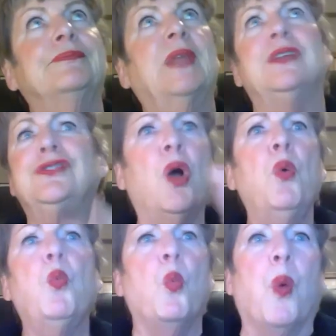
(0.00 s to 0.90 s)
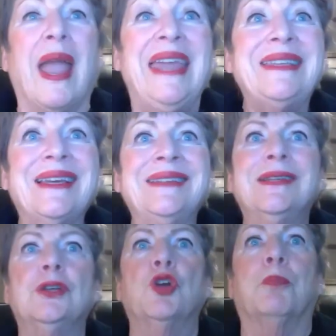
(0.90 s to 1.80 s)
don't wait
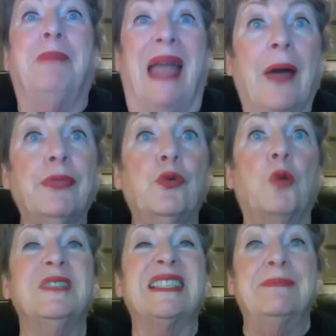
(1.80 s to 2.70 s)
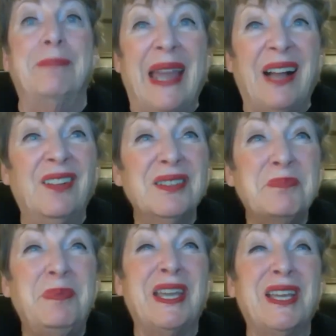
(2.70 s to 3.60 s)
until your bathrobe smells
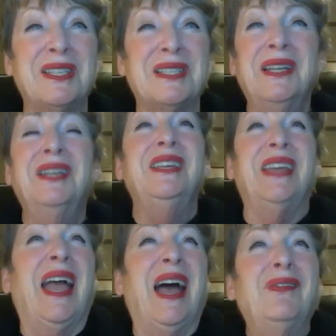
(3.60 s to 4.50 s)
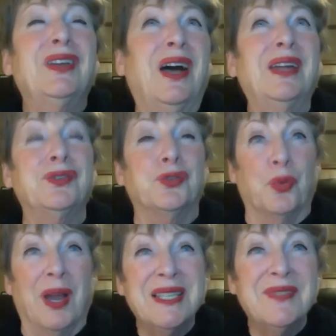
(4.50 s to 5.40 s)
because you haven't gotten
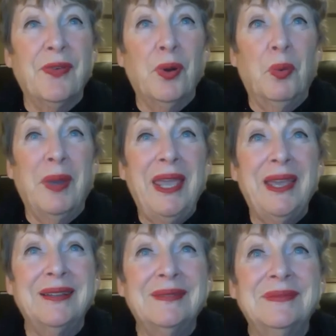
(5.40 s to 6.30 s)
dressed for a week.